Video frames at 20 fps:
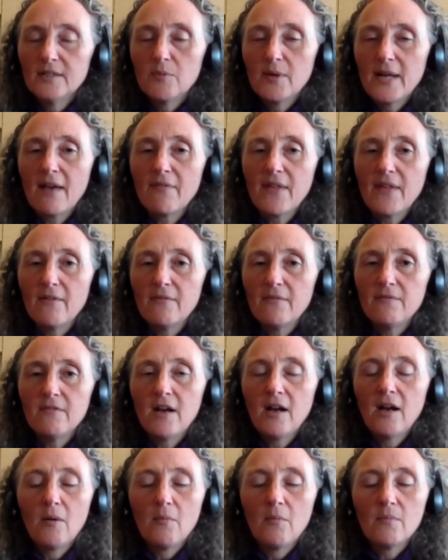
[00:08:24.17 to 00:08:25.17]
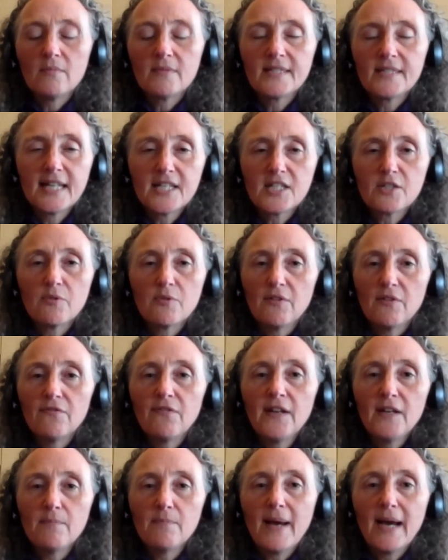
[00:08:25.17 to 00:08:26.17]
We have that sensory
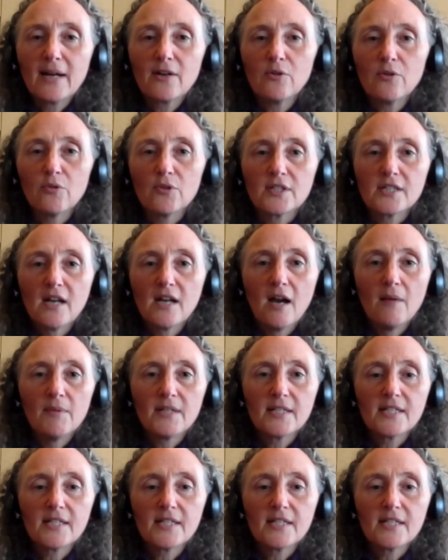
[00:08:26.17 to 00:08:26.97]
feedback all the time.